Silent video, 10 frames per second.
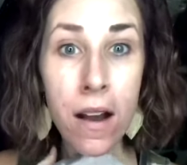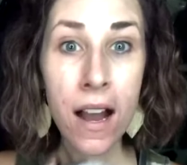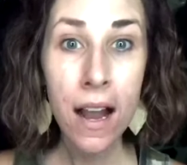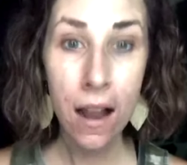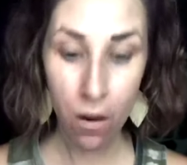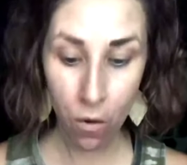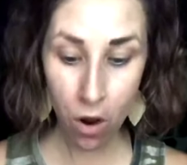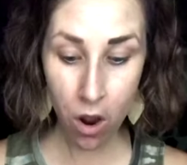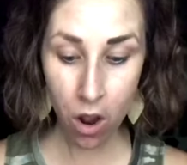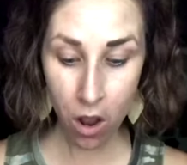How
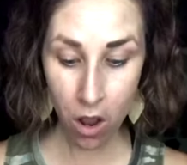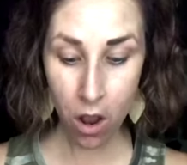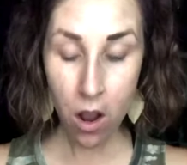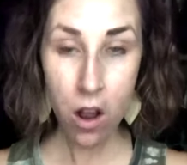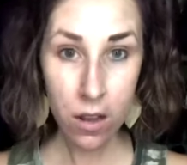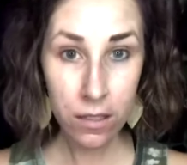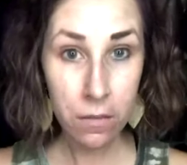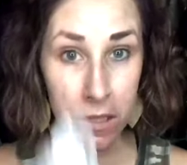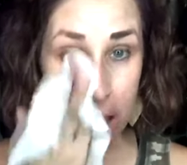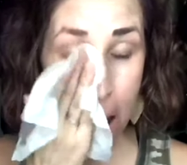
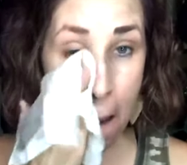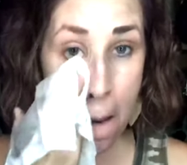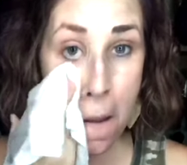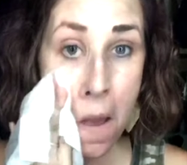awesome is that?